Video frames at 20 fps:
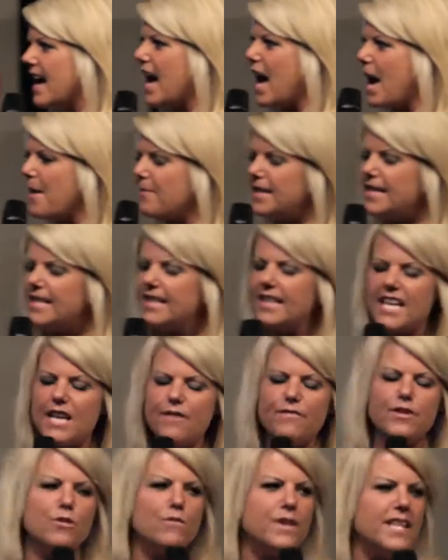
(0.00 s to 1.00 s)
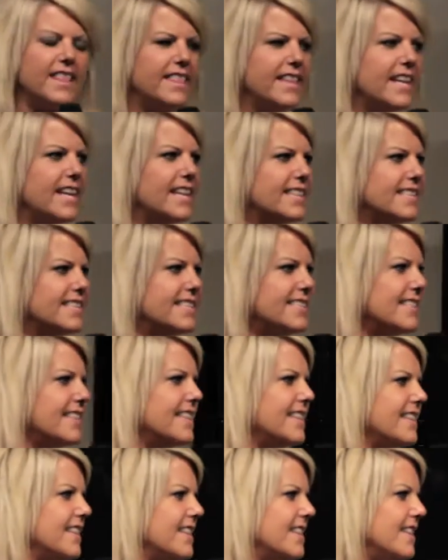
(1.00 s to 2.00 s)
I'm going to leave you with this.
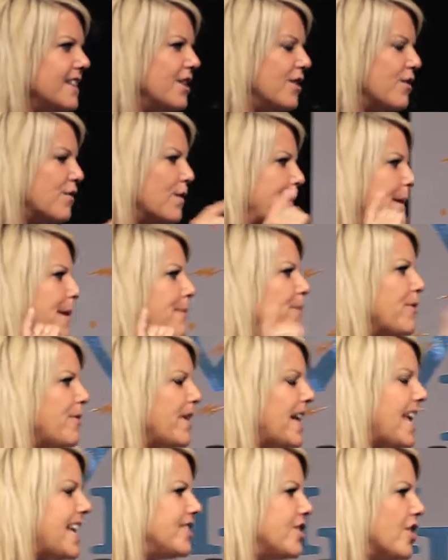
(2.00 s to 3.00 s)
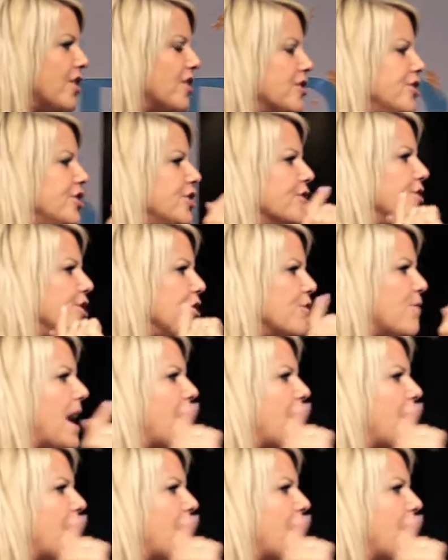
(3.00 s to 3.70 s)
Remember what I told you. You